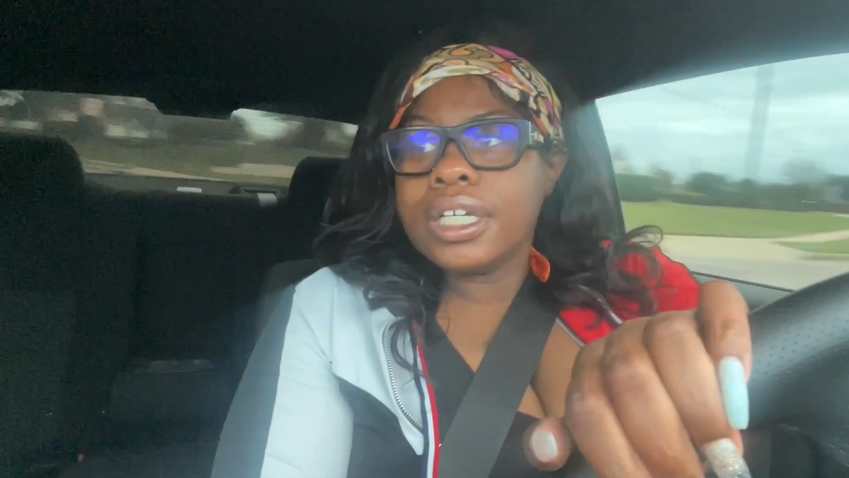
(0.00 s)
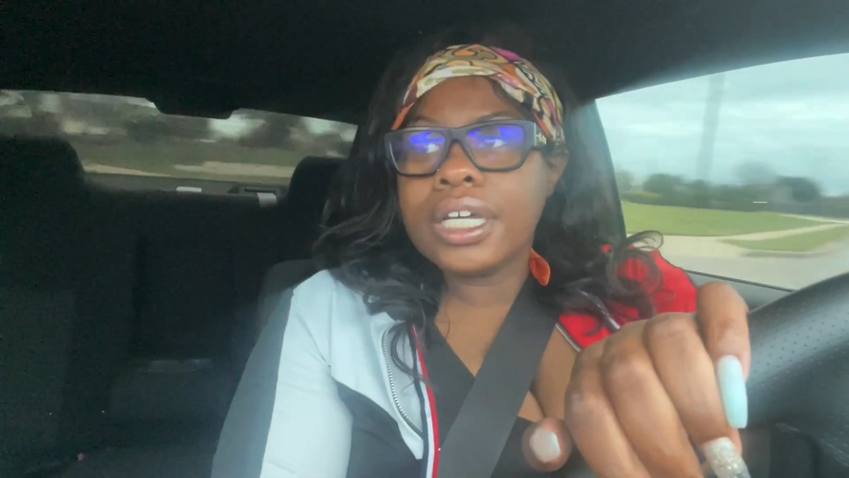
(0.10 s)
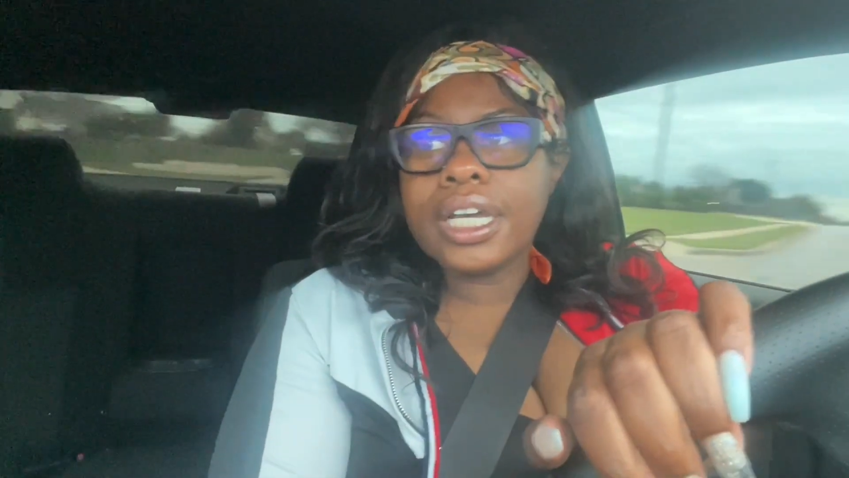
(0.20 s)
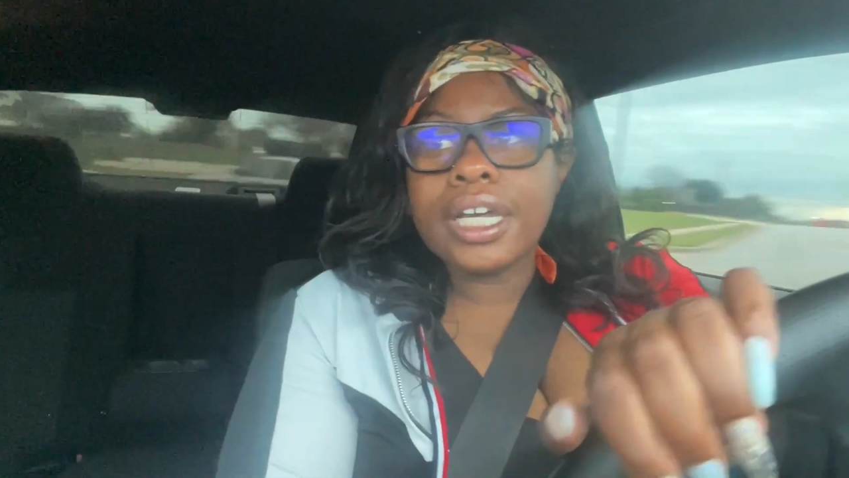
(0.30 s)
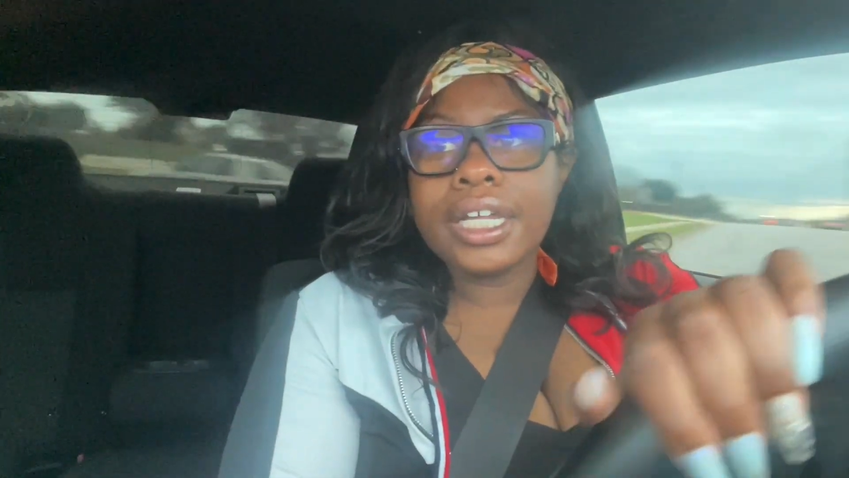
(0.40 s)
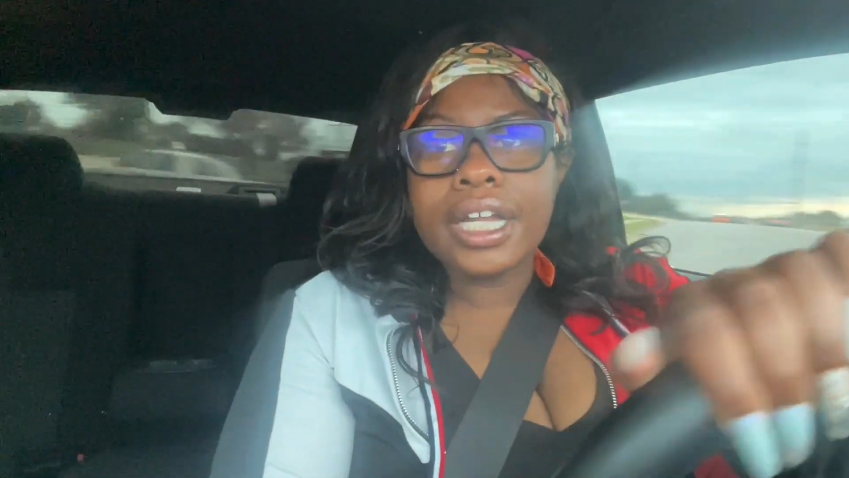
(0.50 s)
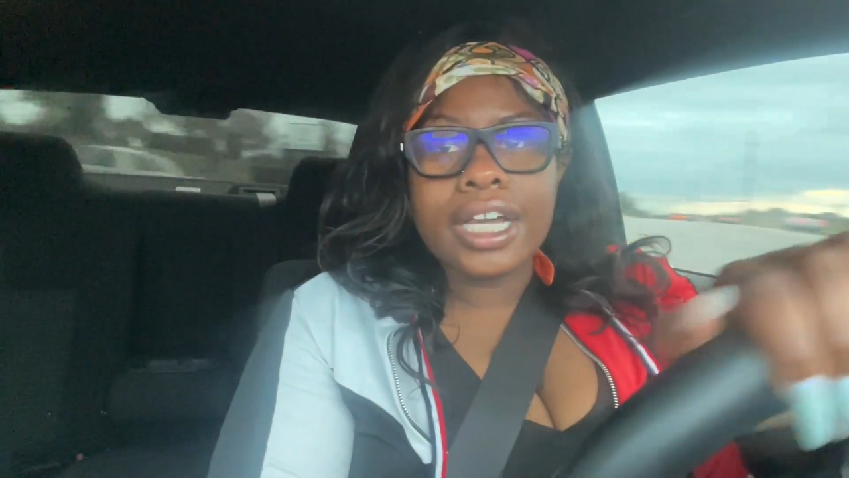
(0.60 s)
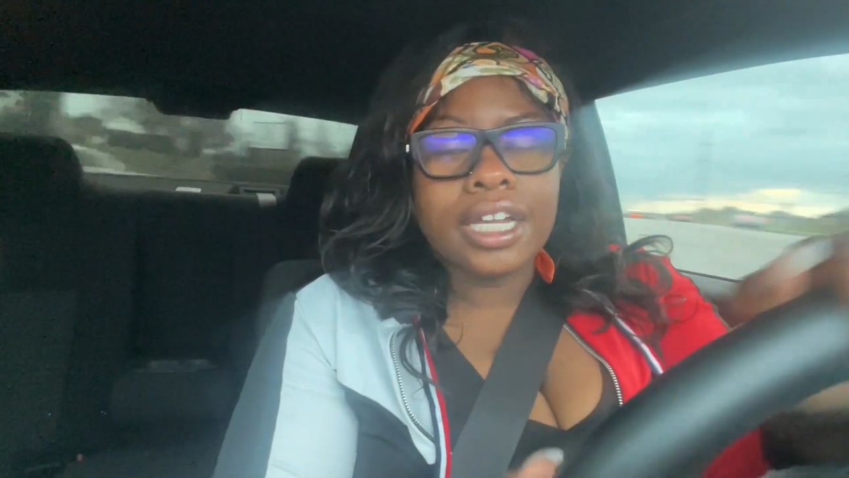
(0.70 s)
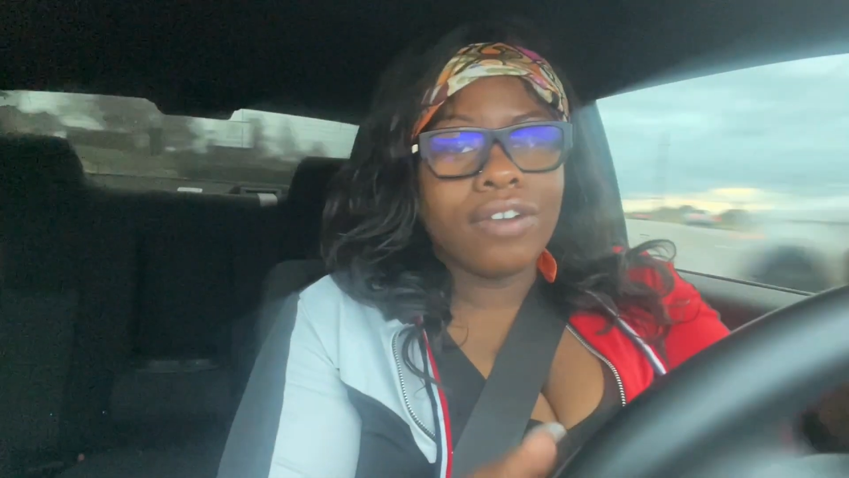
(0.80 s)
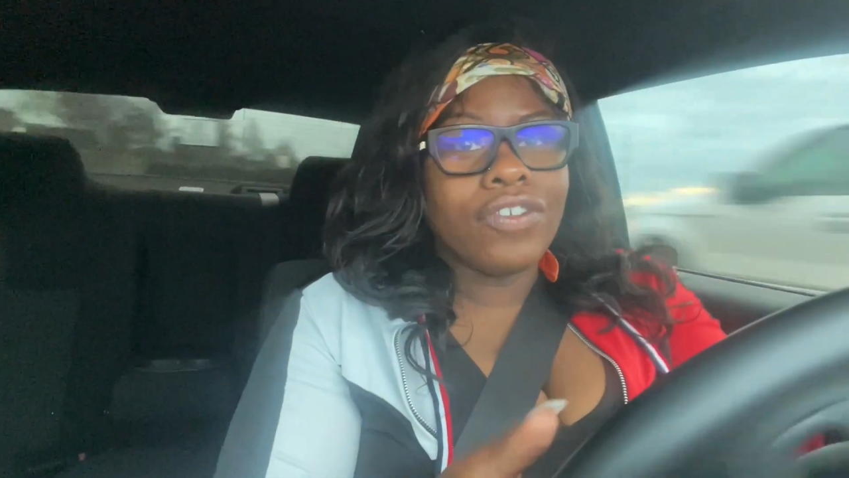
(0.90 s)
and I
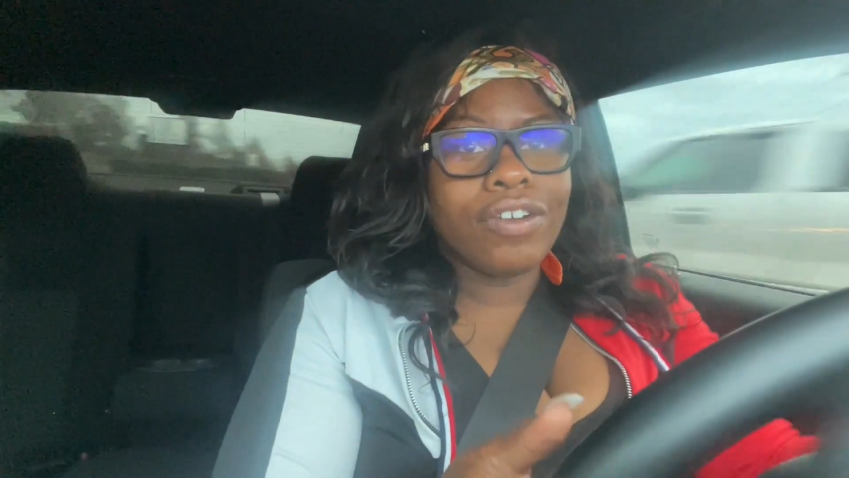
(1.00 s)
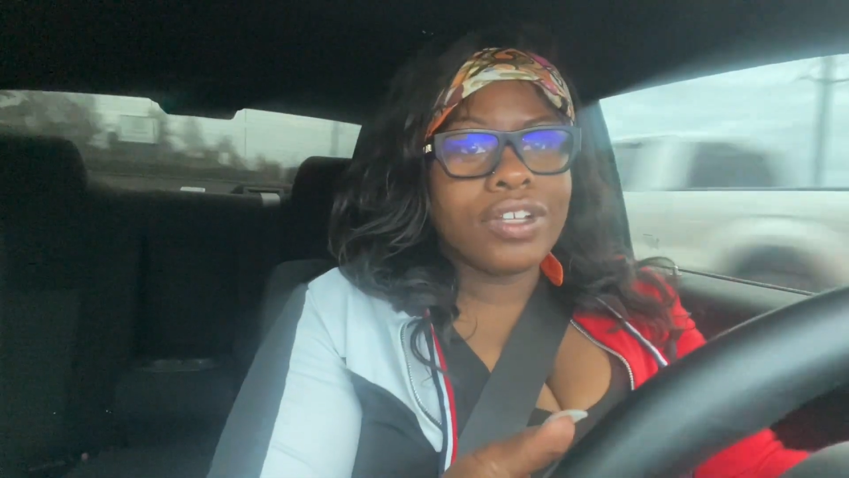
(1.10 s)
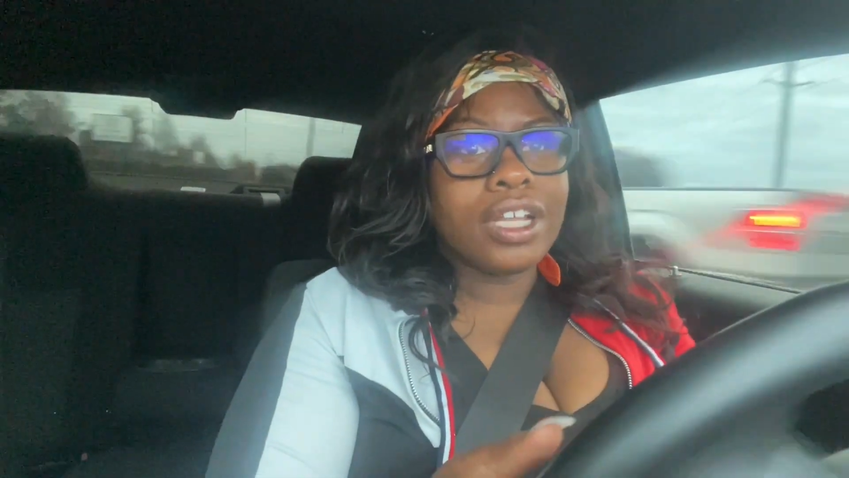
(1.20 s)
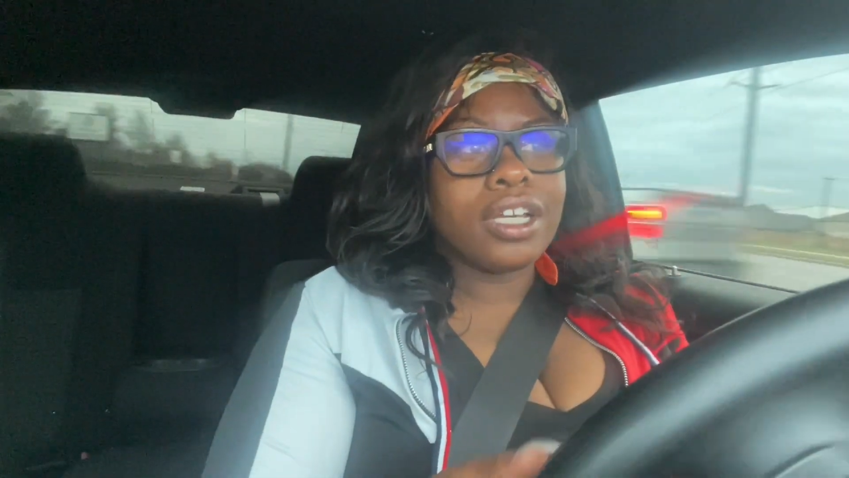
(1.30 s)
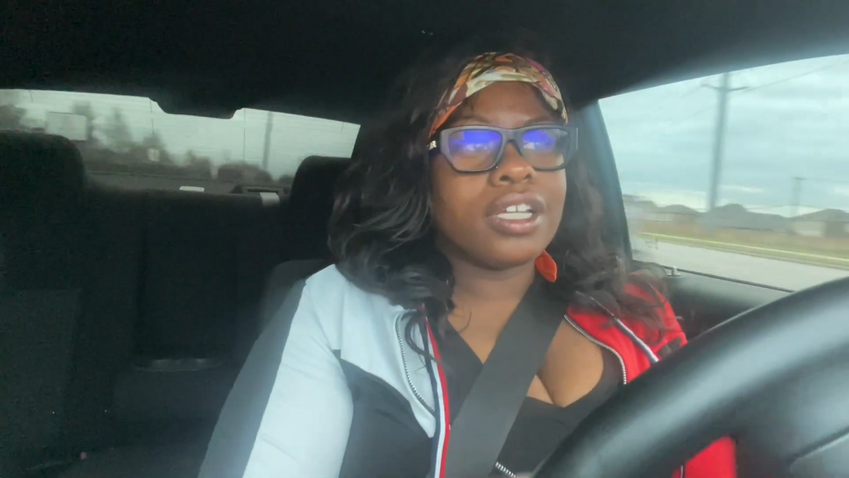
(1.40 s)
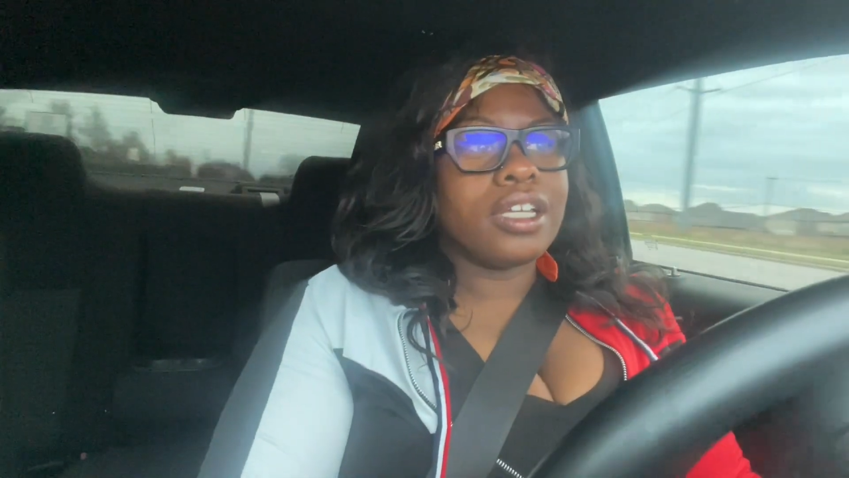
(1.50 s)
get up five o'clock